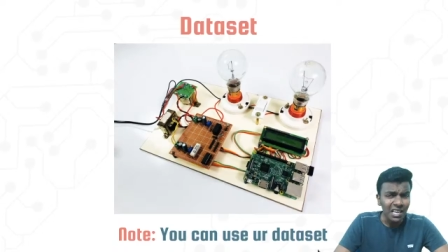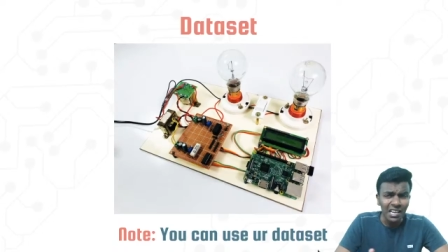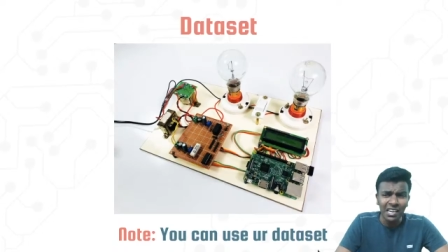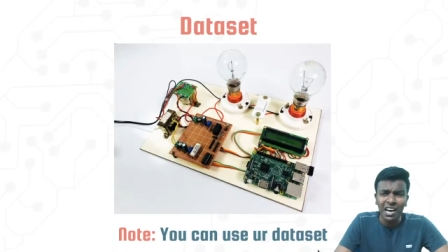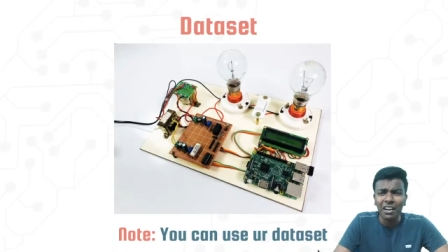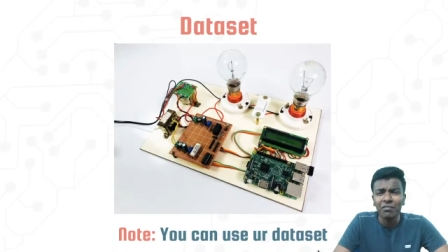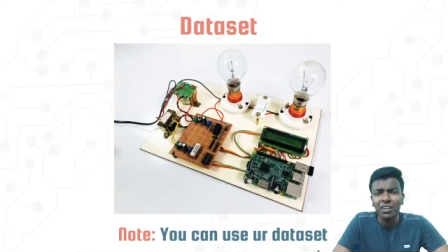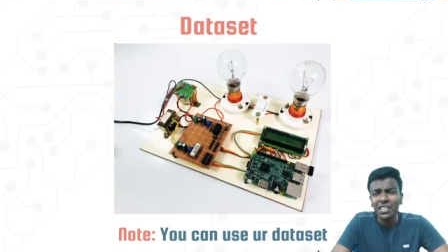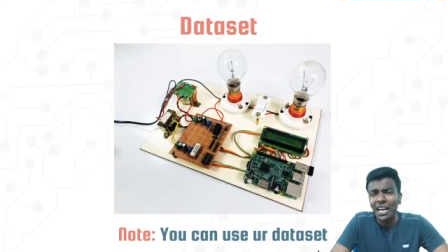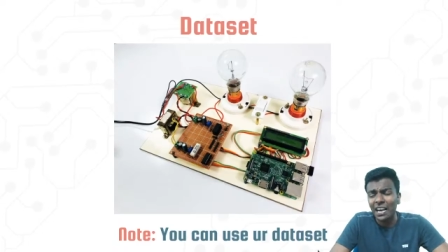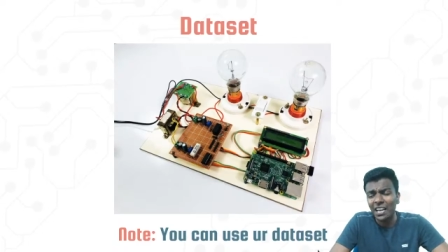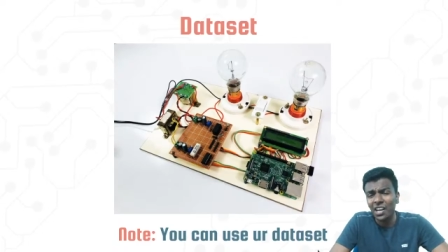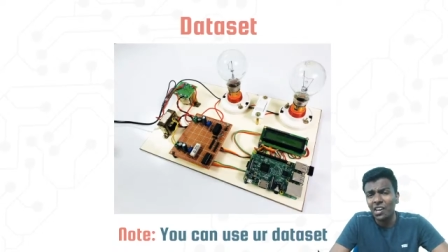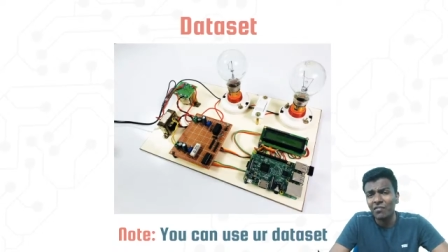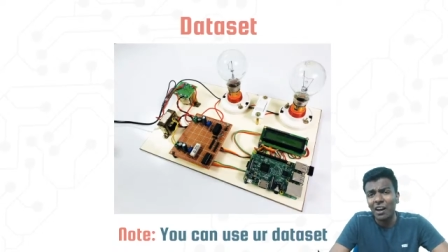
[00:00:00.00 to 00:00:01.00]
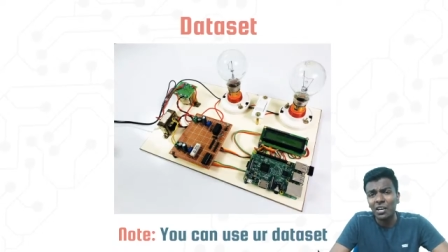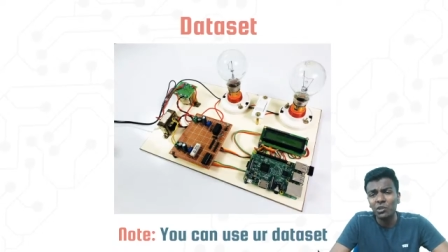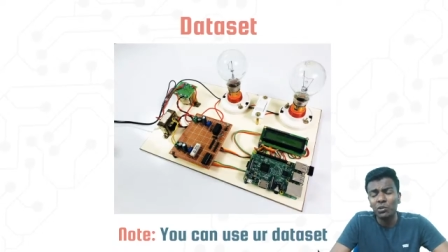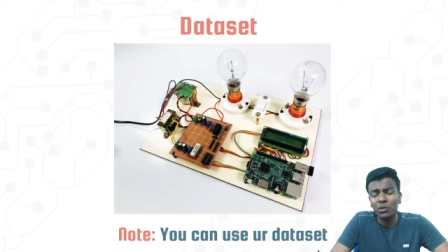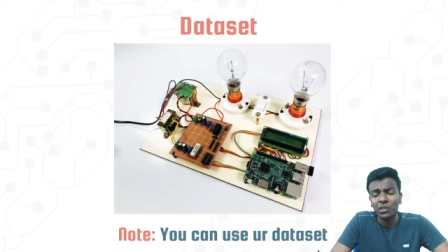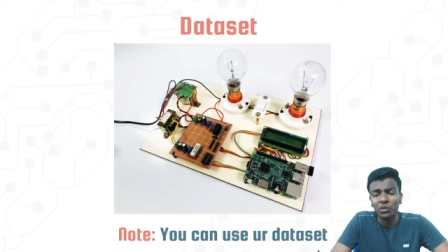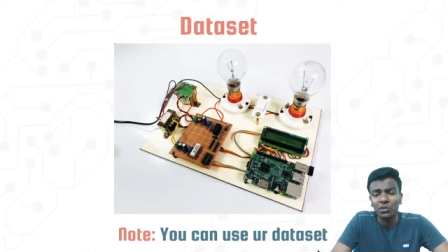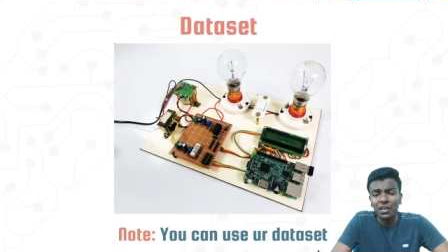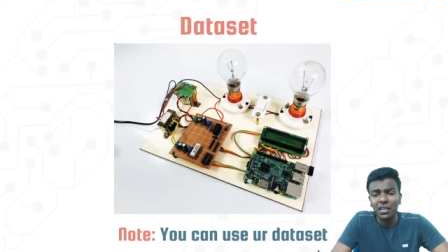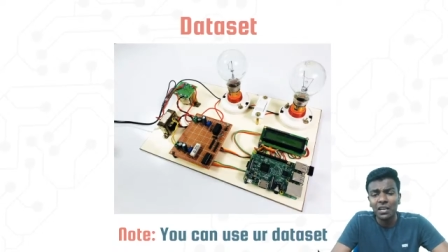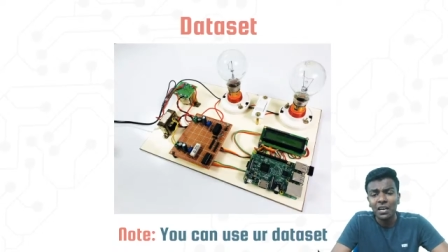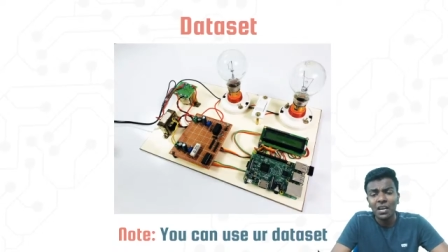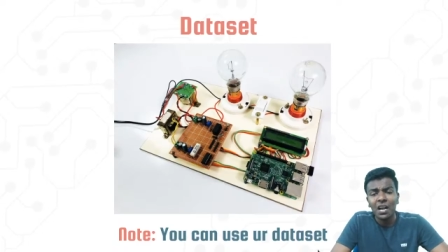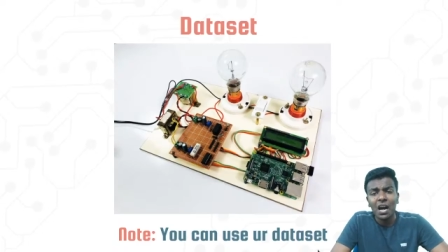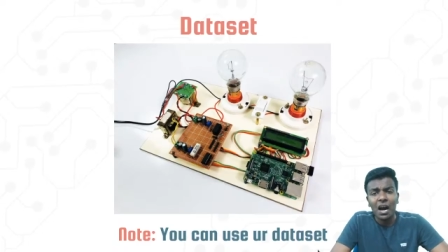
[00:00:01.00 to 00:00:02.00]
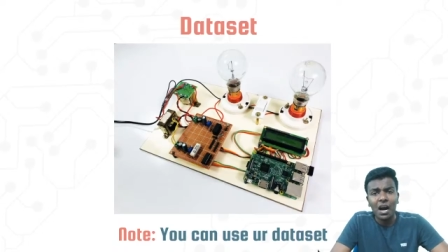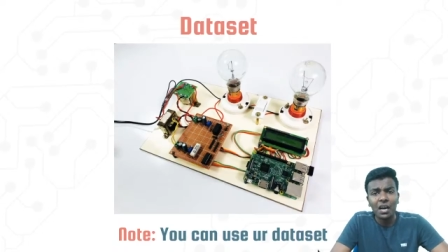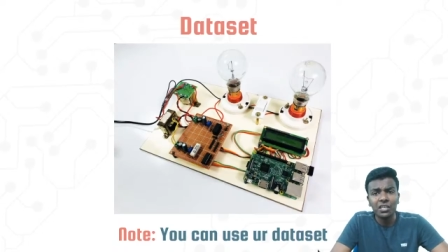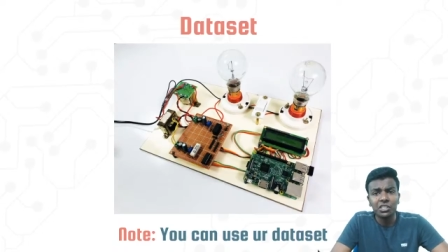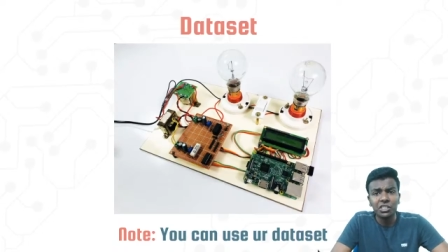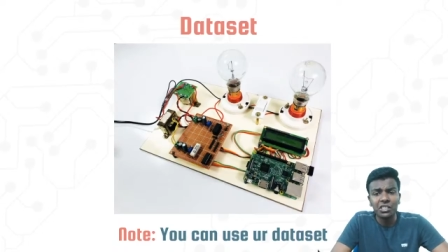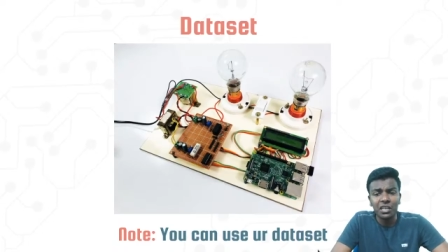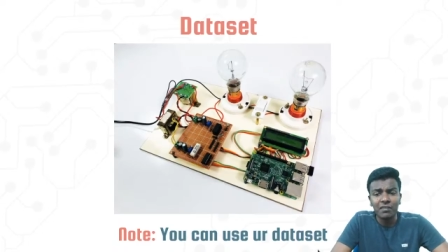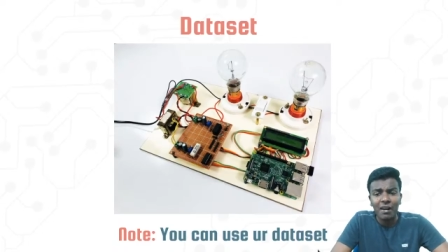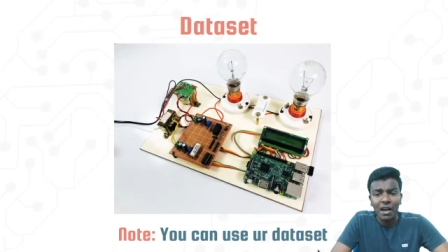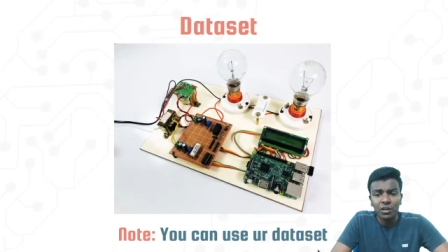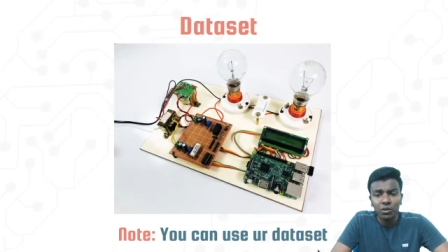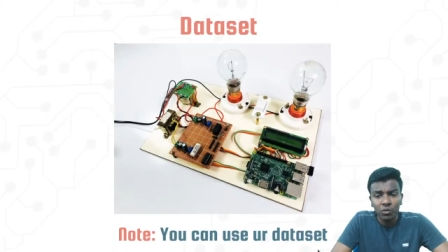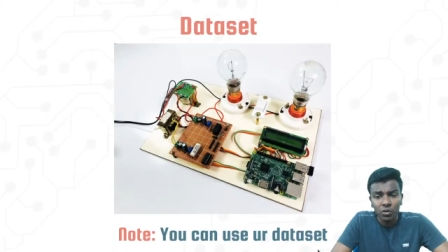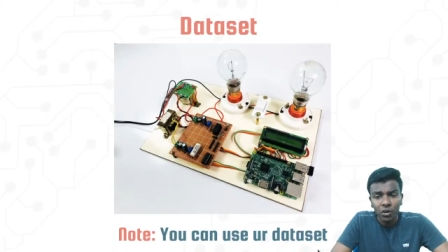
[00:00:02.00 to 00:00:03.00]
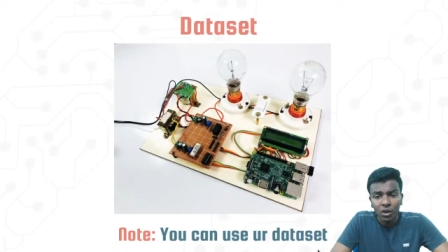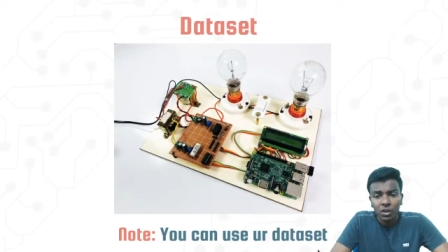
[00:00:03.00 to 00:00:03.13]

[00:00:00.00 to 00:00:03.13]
convert the analog value into the digital value.